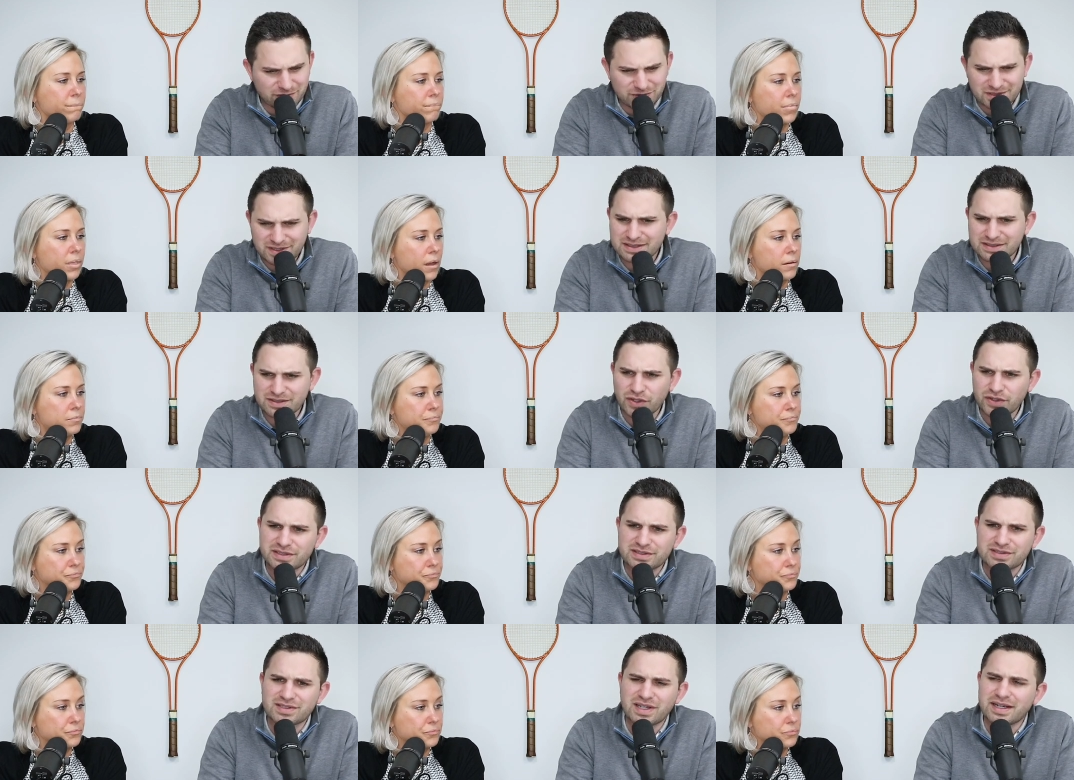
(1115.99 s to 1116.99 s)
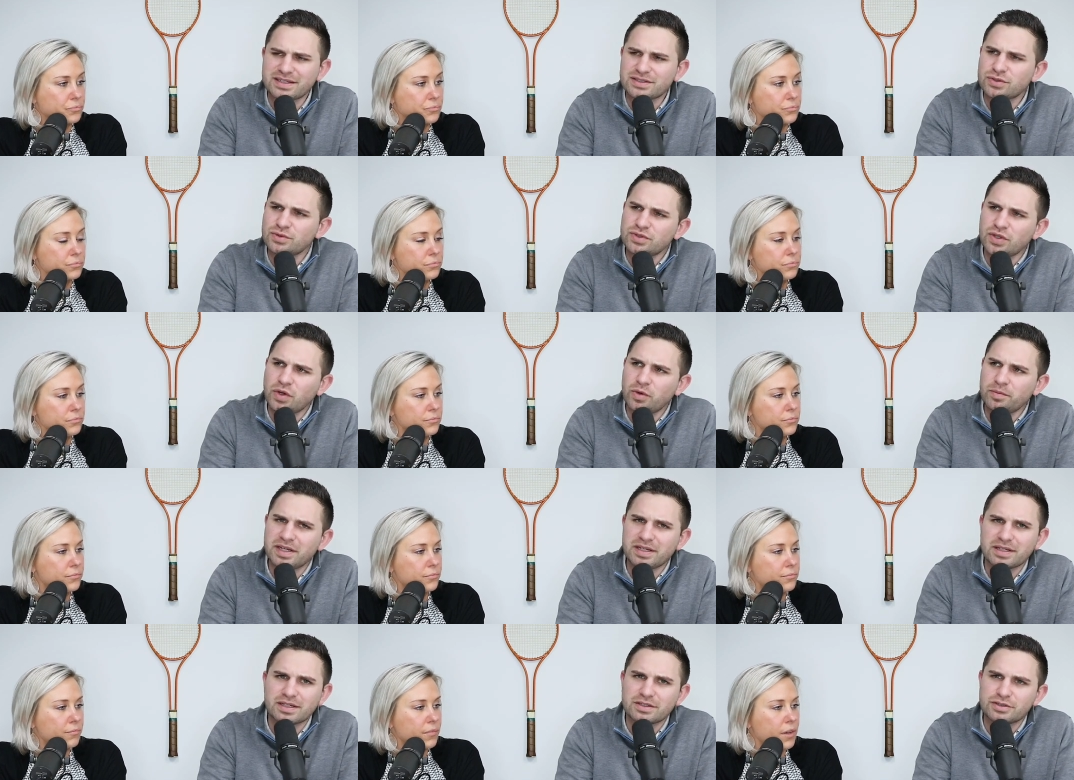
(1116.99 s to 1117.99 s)
Speaker 1: was like, saw these signs. Who's Homie?
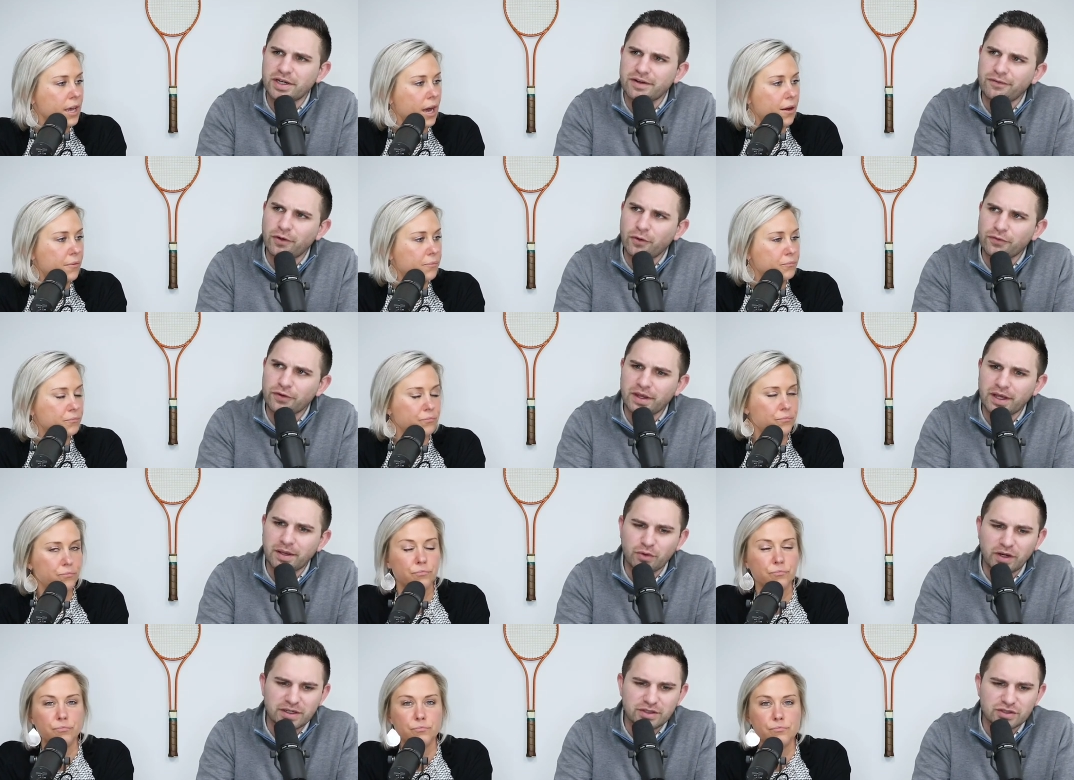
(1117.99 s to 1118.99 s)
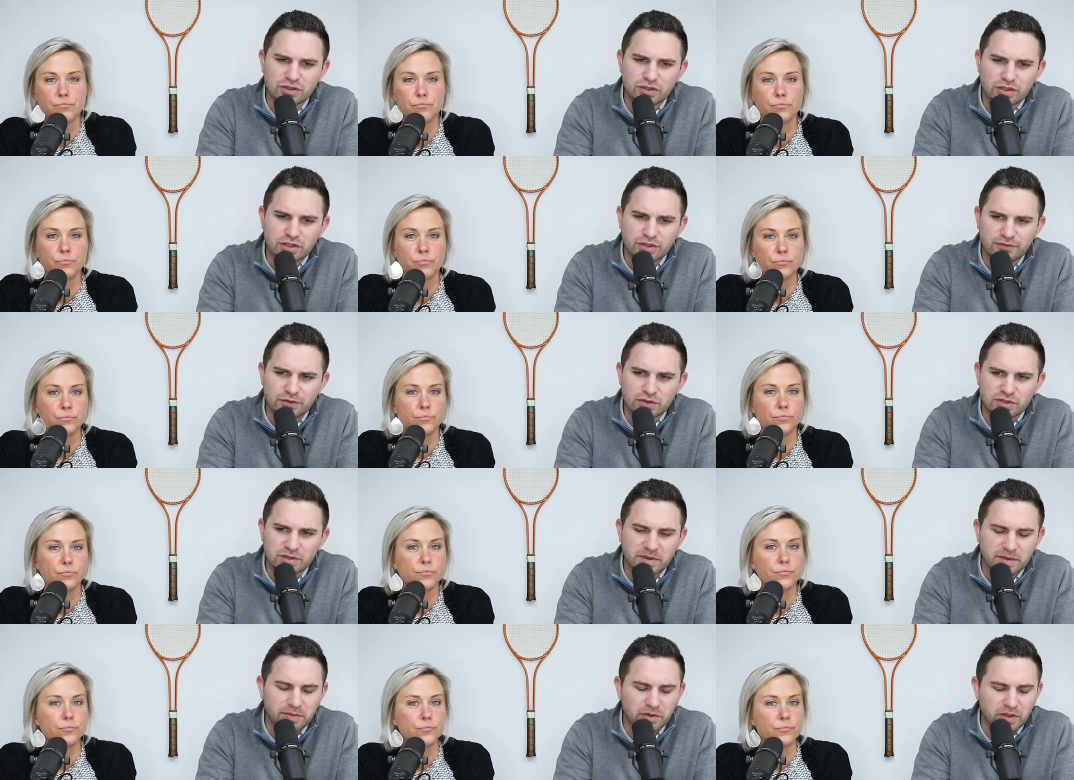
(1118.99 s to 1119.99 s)
Can, should yeah. I vote for them? Mm-hmm. Right? So you're confusing
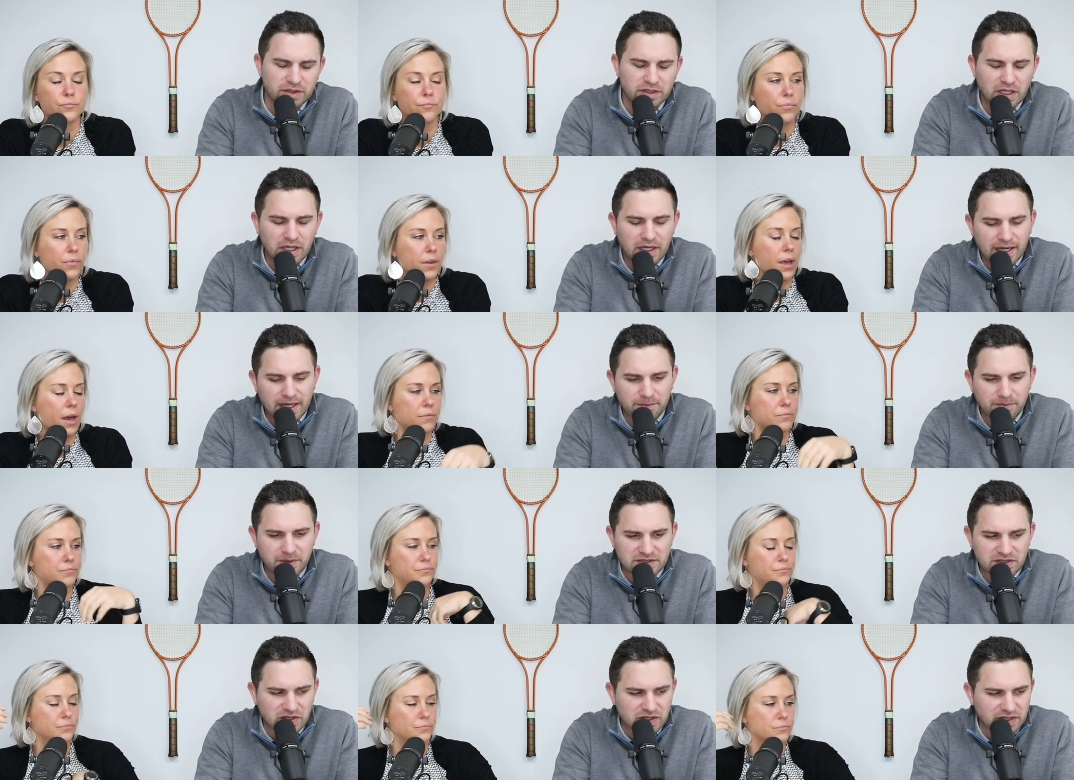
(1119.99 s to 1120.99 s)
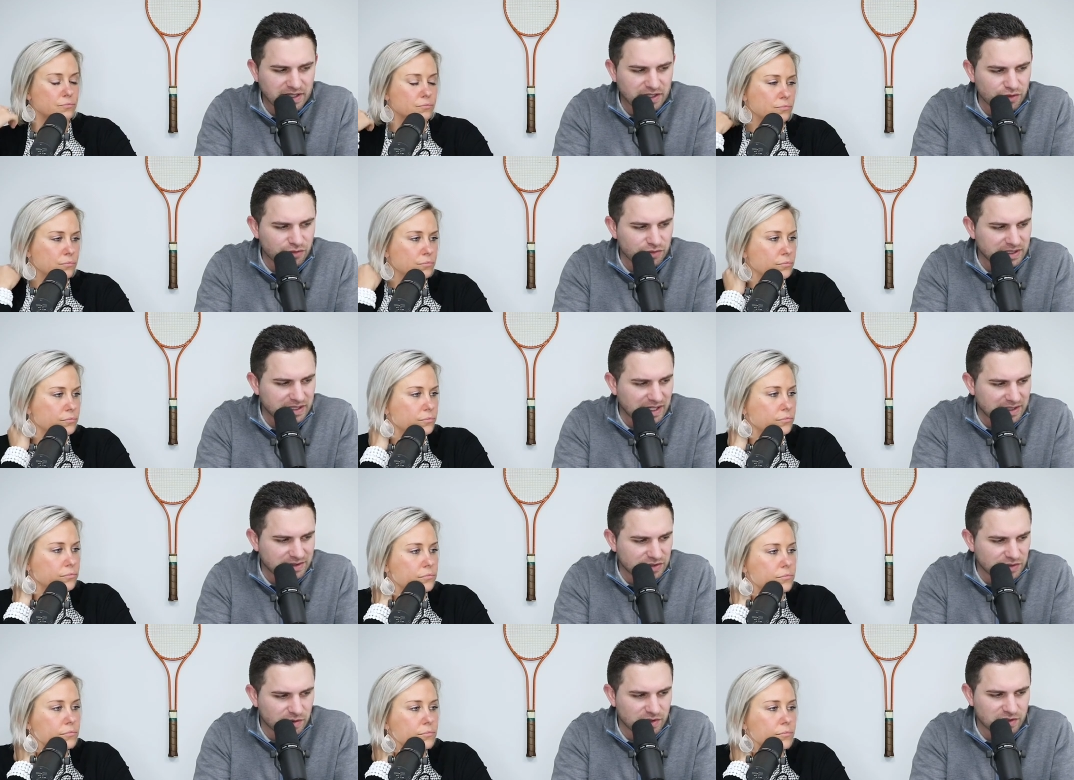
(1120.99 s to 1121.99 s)
people. And, yeah. and basically they agreed not to
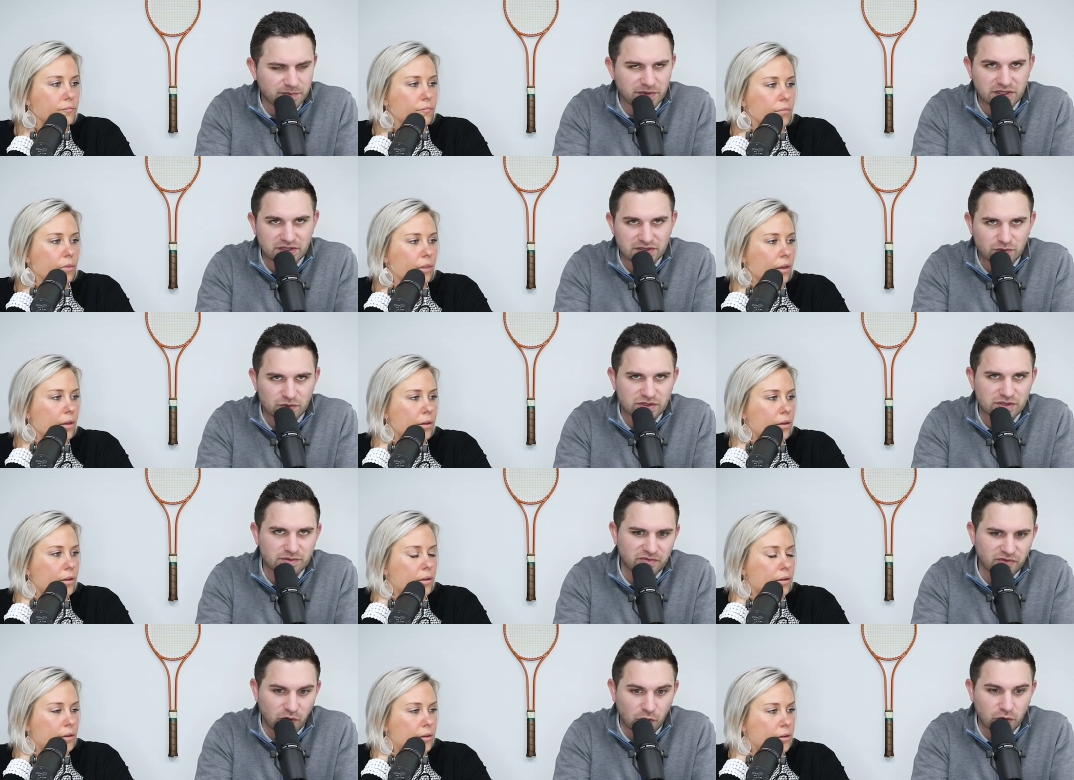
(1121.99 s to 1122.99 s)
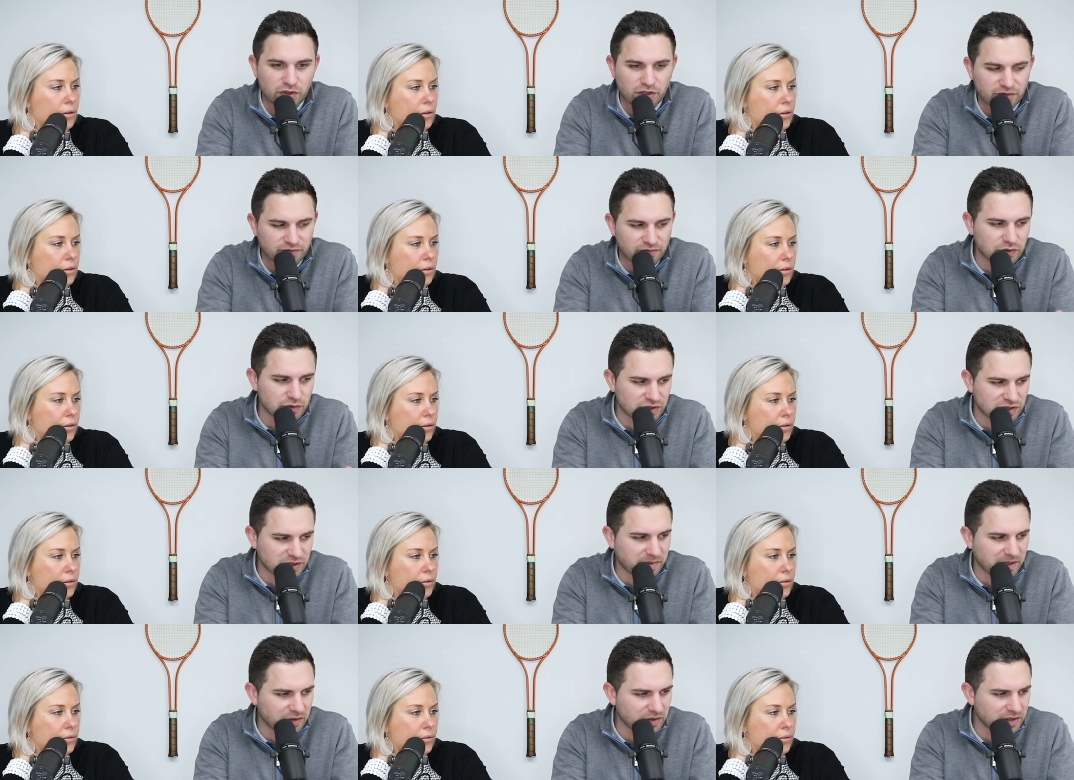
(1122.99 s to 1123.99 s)
do this because there was some voter confusion
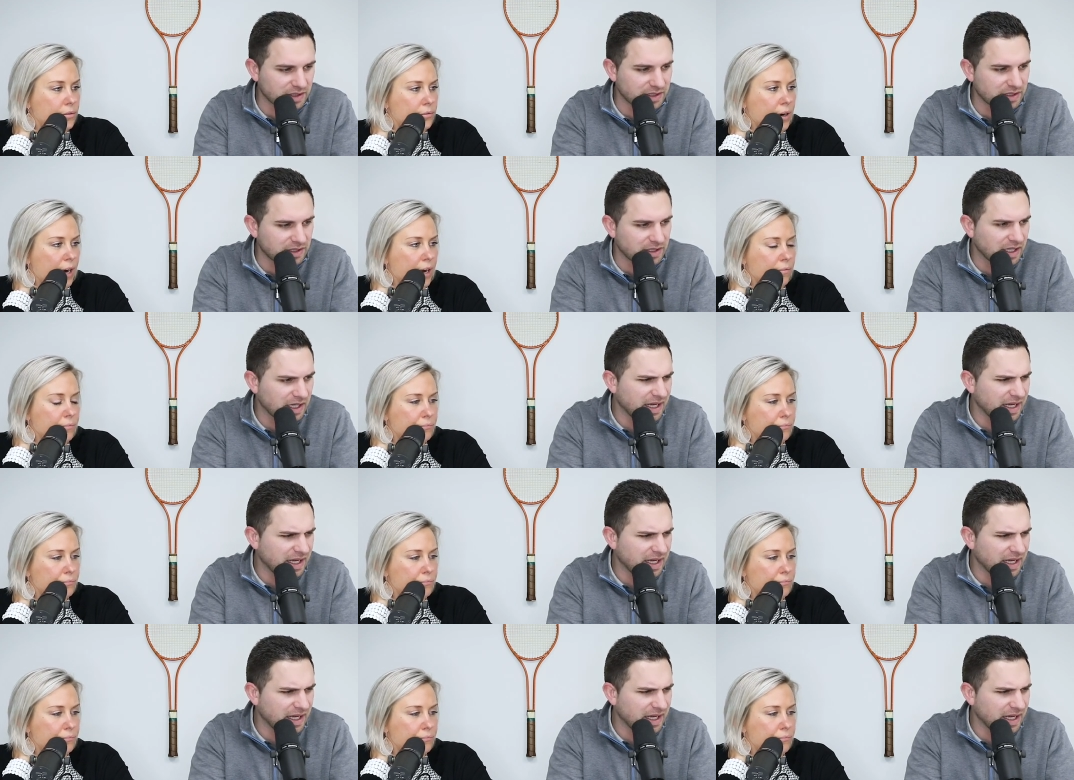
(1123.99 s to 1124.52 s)
apparently. And, right.